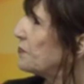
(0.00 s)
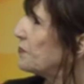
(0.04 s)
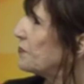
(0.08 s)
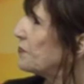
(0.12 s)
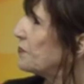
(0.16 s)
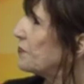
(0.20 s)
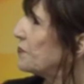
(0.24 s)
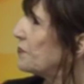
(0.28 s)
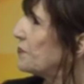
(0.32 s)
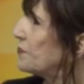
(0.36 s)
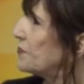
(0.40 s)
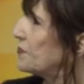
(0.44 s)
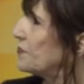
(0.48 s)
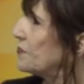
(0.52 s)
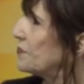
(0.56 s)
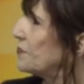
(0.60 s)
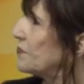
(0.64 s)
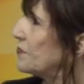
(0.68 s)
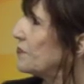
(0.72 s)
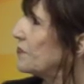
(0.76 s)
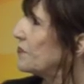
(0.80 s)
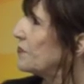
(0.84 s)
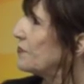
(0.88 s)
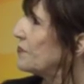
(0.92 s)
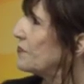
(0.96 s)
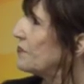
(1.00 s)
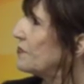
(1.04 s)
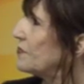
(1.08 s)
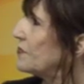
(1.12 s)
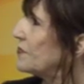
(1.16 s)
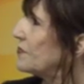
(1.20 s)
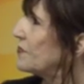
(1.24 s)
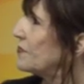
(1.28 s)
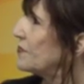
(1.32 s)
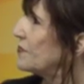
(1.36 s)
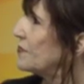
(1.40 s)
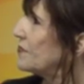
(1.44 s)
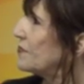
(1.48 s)

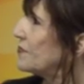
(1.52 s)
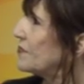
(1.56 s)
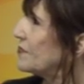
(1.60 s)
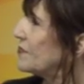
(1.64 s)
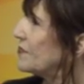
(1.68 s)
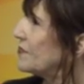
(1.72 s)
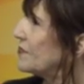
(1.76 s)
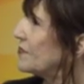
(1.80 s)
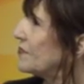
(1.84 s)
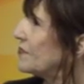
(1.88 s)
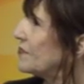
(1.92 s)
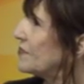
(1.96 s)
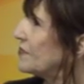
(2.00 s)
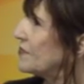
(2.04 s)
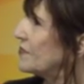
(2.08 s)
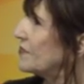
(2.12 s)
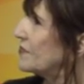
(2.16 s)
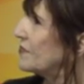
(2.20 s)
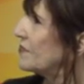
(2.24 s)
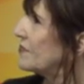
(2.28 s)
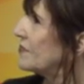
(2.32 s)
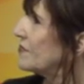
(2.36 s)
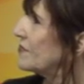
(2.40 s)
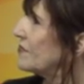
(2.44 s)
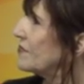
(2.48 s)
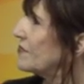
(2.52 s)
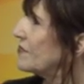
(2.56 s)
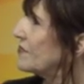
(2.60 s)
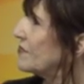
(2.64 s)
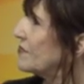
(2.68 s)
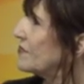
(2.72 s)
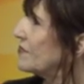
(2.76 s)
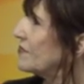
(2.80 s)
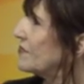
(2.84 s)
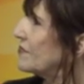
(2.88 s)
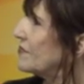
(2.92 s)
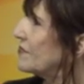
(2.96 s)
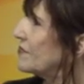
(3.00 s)

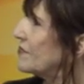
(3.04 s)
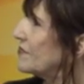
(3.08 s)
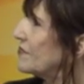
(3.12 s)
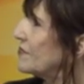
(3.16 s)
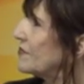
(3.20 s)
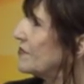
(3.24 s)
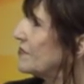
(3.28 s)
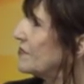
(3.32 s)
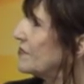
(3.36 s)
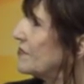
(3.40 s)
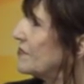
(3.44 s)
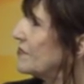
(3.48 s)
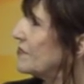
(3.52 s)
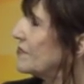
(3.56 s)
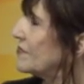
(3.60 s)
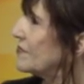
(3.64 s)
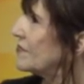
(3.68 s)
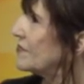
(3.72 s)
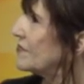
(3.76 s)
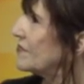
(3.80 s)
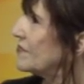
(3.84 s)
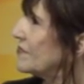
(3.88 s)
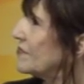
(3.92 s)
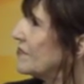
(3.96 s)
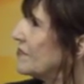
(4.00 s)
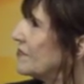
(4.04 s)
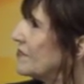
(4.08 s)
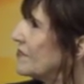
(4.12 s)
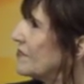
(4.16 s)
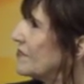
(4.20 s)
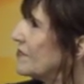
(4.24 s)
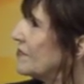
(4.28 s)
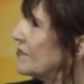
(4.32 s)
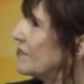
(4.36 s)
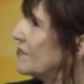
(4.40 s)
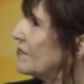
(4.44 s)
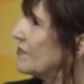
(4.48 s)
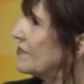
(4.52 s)

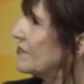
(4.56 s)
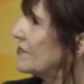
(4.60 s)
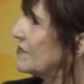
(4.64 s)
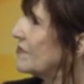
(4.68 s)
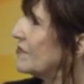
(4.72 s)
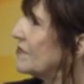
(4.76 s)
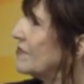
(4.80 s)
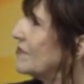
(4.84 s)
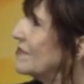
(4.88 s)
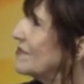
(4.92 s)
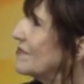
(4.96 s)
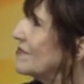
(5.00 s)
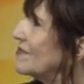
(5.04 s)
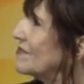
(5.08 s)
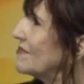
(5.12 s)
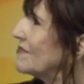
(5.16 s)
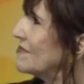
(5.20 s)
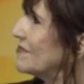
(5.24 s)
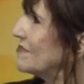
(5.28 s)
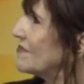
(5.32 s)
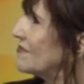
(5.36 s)
(silent)